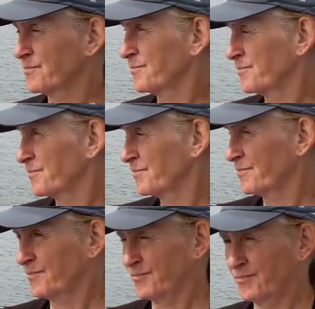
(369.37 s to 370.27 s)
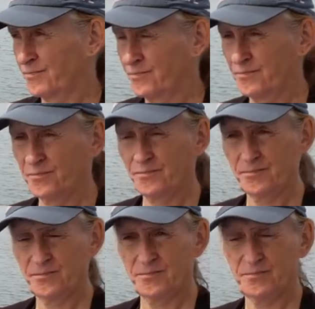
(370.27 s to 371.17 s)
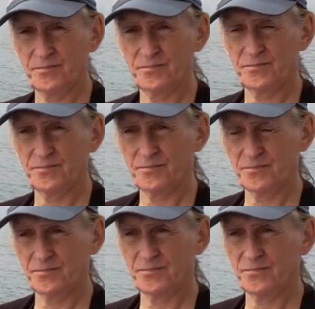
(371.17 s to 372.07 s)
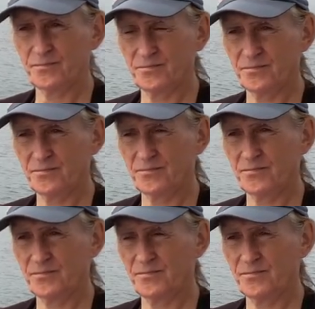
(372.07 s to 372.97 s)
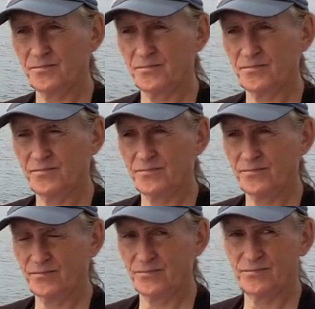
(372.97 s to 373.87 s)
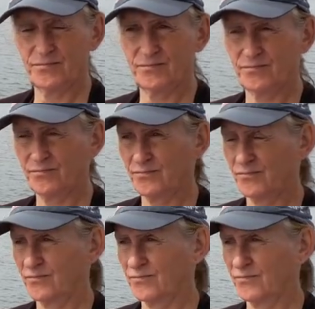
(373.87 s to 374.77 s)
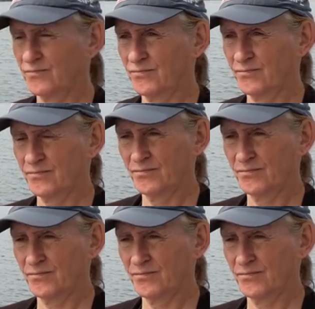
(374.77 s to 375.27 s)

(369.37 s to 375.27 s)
No words are spoken by the person on screen.